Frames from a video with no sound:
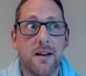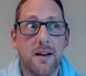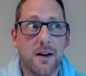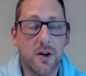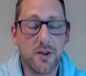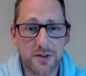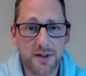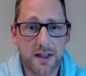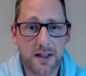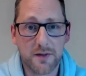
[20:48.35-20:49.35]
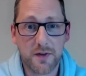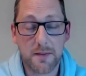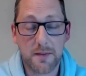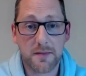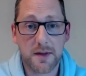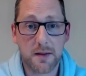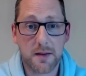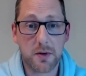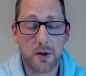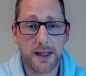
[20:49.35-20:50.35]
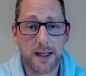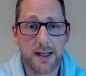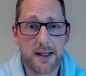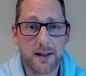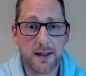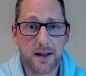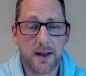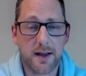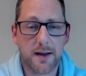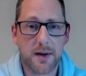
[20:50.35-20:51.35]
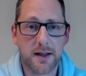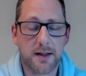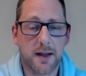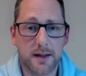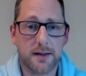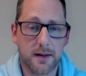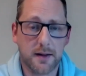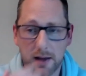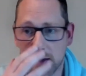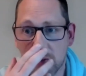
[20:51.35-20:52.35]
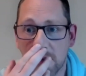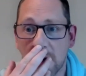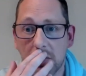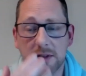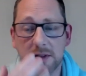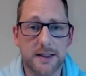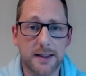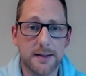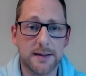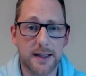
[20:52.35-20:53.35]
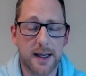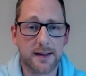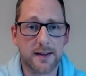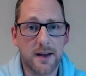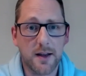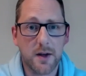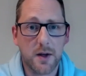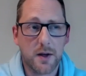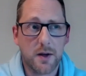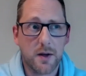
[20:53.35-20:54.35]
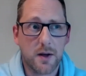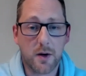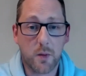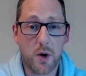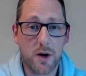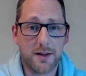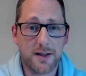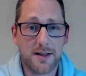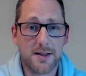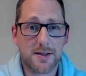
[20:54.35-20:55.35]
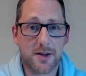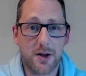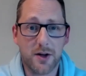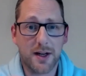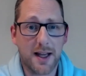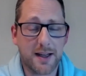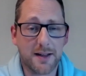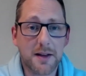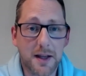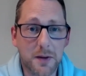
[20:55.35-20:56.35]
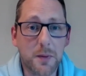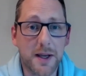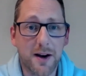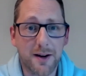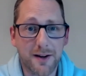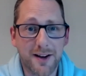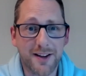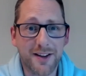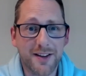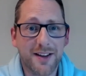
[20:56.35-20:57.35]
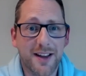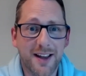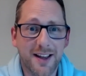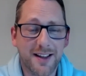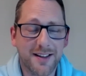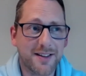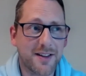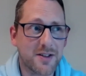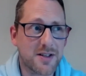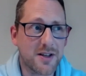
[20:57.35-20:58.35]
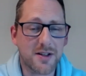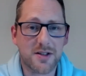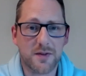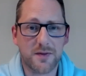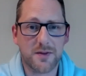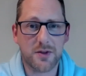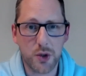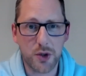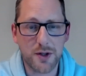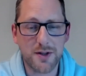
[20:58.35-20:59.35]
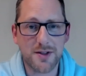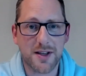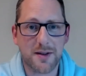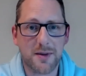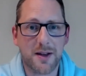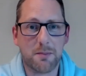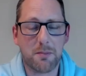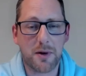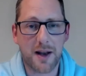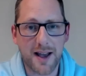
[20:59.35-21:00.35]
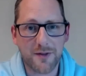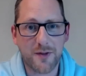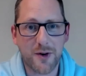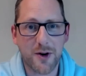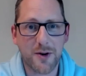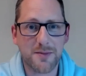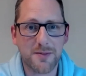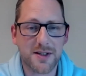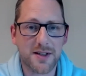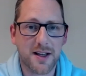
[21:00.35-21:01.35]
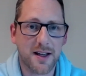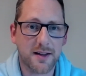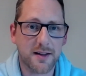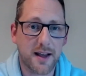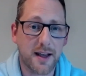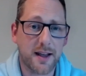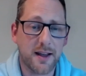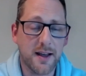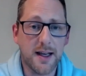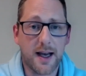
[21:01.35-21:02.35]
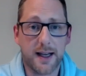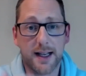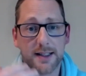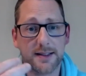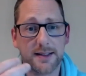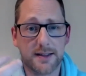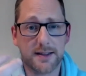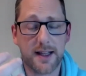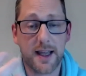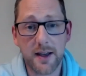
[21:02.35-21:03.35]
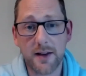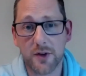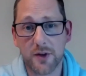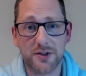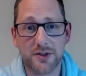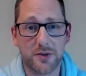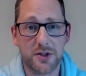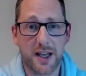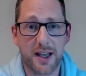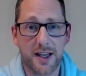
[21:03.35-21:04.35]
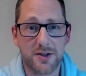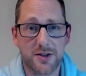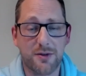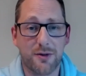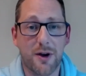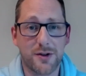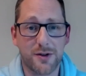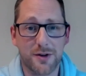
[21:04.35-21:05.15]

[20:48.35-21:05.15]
Also thinking from the employee and a remote skill set, our world is online like we are now. And there's lots of tools and platforms. And they have also changed throughout your